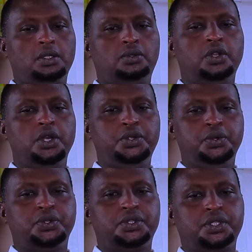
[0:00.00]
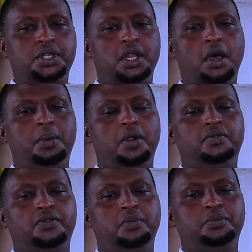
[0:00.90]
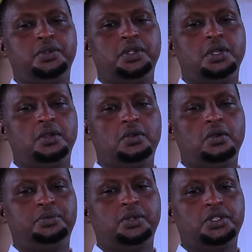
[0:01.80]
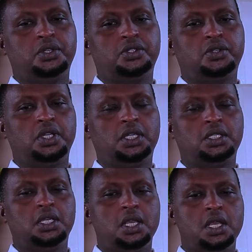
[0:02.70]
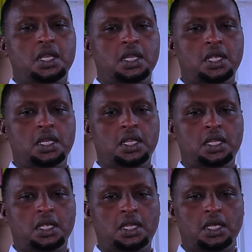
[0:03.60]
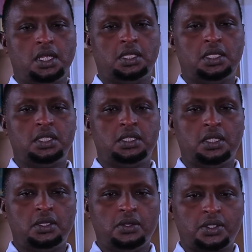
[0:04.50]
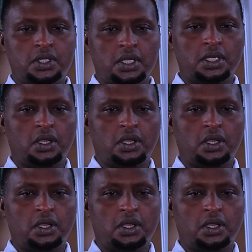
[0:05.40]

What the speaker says: to reduce the number of computations, so that it is reduced.